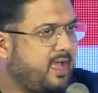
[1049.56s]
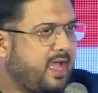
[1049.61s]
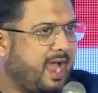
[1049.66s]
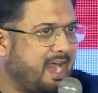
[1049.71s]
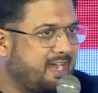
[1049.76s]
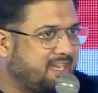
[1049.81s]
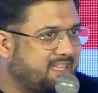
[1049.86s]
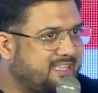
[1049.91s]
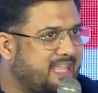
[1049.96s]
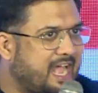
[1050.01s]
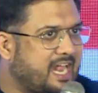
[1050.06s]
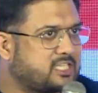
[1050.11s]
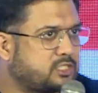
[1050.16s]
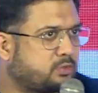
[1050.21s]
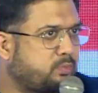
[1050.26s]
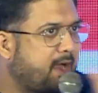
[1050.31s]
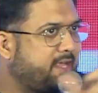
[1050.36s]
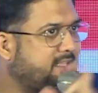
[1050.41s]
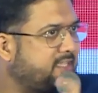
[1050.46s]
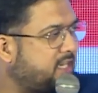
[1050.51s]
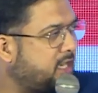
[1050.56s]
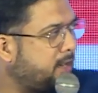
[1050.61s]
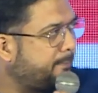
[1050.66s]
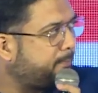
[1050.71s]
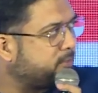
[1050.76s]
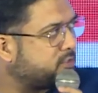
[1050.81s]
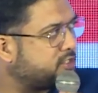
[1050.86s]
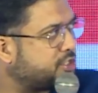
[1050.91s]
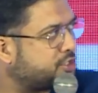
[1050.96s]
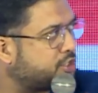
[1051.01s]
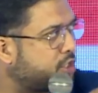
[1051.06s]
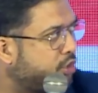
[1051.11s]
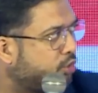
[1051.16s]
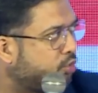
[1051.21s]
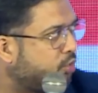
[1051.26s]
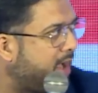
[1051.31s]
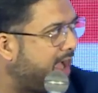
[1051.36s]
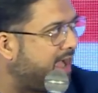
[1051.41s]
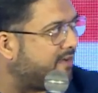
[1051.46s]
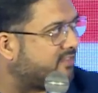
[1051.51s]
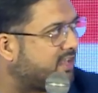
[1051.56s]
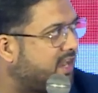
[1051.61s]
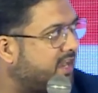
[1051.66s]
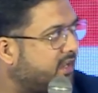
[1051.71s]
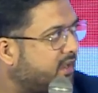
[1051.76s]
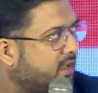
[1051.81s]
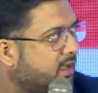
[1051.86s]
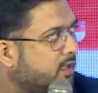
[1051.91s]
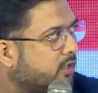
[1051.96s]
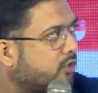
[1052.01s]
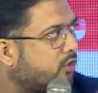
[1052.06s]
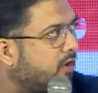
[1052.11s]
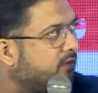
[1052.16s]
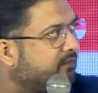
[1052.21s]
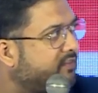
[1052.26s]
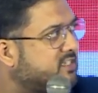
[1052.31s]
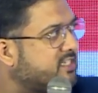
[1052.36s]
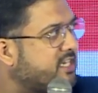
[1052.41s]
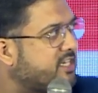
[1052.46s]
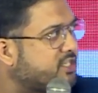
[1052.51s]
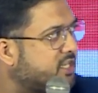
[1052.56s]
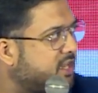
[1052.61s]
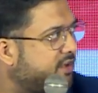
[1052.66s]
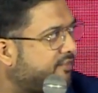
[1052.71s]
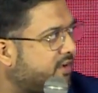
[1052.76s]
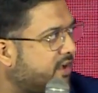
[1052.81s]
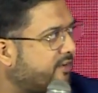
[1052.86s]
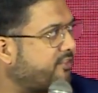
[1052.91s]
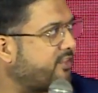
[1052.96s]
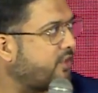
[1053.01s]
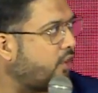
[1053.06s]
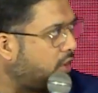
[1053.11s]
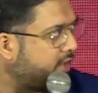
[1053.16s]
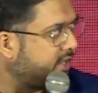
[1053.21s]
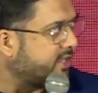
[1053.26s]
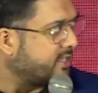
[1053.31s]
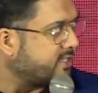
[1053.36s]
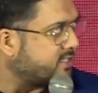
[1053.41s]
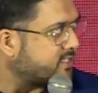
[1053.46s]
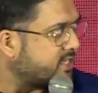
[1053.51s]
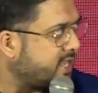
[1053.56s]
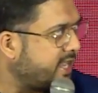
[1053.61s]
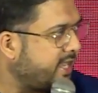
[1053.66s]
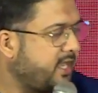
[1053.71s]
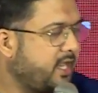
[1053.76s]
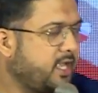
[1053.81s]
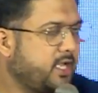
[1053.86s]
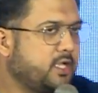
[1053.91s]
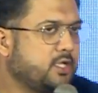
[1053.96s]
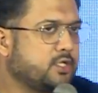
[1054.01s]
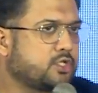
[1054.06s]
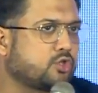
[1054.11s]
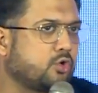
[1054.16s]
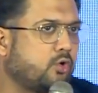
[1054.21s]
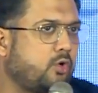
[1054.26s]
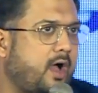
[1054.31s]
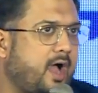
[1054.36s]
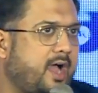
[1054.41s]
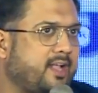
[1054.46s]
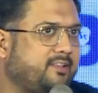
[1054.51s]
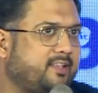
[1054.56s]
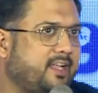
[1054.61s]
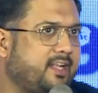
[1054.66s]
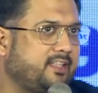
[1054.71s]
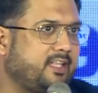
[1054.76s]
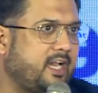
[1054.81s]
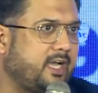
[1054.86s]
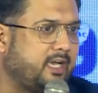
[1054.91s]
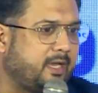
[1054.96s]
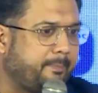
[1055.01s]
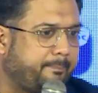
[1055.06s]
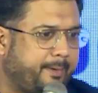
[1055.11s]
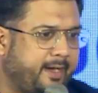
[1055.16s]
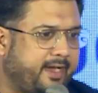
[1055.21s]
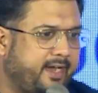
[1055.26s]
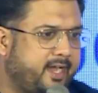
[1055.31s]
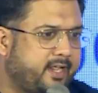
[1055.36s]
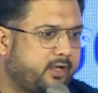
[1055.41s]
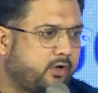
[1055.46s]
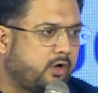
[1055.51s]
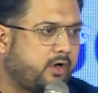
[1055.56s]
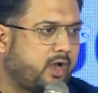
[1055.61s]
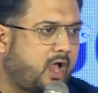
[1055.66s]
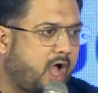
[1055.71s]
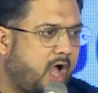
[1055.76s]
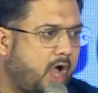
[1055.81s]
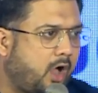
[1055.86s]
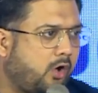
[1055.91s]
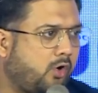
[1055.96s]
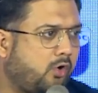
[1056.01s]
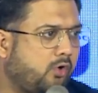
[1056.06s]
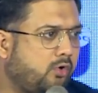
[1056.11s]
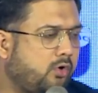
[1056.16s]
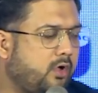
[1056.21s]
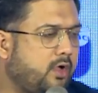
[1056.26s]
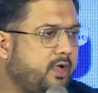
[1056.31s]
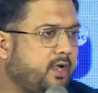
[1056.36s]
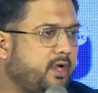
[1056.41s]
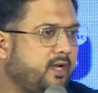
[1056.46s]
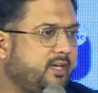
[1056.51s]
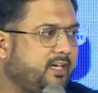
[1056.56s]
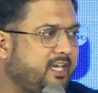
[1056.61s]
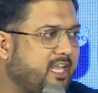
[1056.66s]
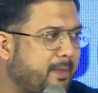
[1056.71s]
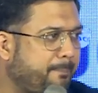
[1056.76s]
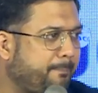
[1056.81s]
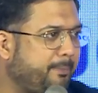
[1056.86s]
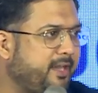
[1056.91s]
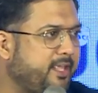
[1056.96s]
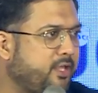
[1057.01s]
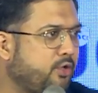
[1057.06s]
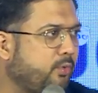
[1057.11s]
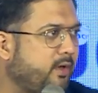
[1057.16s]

and that's why they're in a position to have that conversation in front of the audience, right? So I think that depending on how deeply you